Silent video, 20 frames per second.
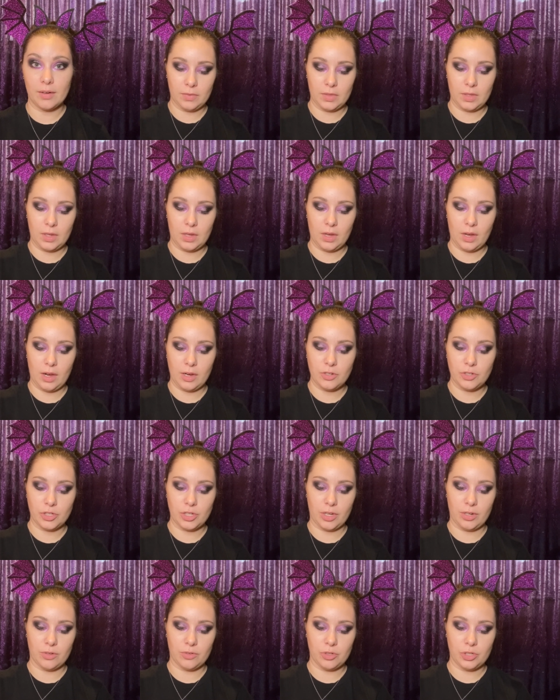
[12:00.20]
the
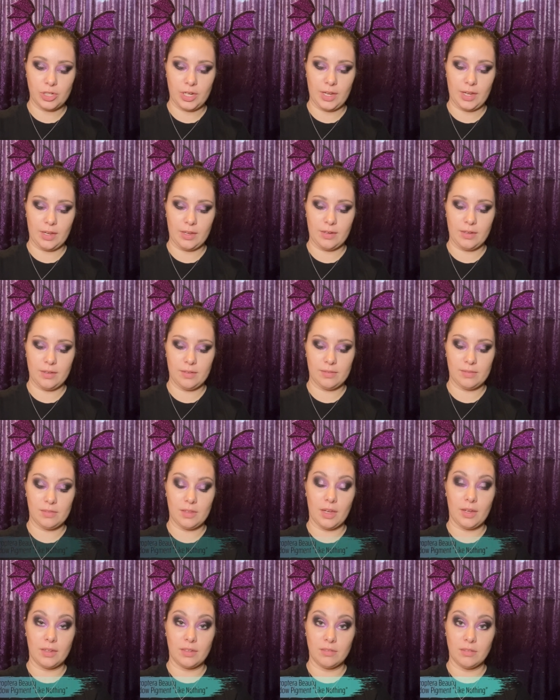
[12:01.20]
eyeshadow shade
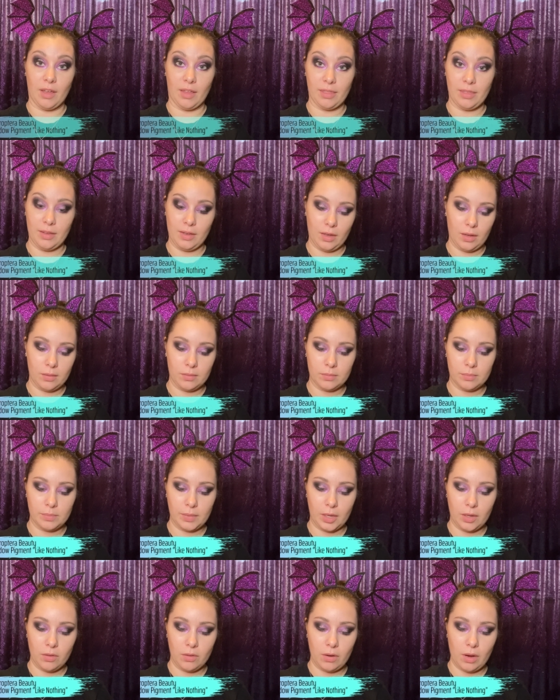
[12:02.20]
Like Nothing
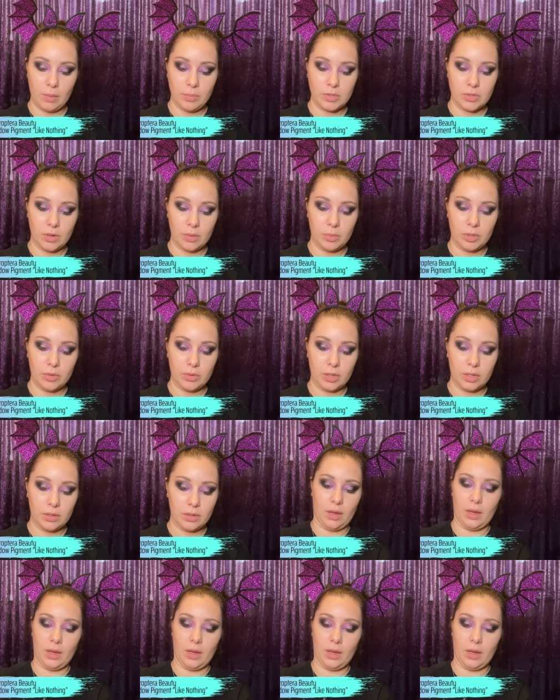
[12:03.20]
by Chiroptera Beauty.